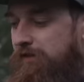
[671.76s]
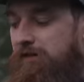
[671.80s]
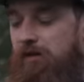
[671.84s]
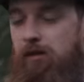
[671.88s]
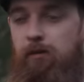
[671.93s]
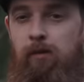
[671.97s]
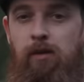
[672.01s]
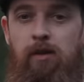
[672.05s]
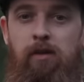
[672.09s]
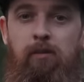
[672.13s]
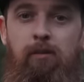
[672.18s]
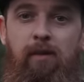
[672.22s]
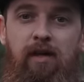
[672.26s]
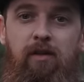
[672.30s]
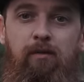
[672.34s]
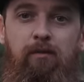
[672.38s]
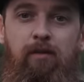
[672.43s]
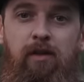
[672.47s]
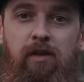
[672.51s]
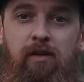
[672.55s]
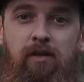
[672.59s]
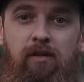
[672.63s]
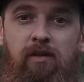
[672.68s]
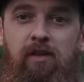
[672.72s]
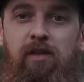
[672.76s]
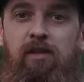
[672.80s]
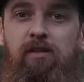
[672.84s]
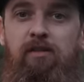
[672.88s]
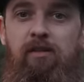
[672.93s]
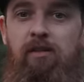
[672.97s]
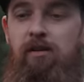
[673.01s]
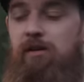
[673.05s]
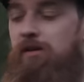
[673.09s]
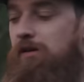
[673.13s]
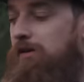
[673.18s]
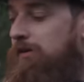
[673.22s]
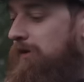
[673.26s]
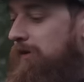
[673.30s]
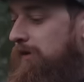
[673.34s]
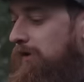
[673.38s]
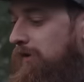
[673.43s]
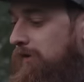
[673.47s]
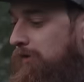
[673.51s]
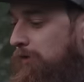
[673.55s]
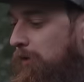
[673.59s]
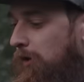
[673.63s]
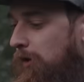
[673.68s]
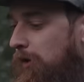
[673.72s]
is going to be the main thing you need to
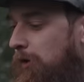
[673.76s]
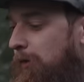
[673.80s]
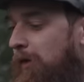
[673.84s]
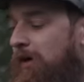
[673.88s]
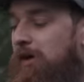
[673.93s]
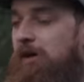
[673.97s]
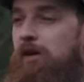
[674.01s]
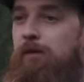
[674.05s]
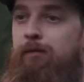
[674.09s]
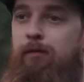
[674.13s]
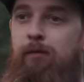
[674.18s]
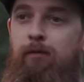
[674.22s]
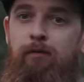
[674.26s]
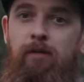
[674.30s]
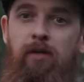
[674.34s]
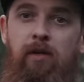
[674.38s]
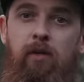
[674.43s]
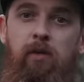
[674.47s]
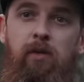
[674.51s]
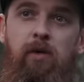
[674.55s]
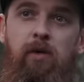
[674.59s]
worry about. If you feel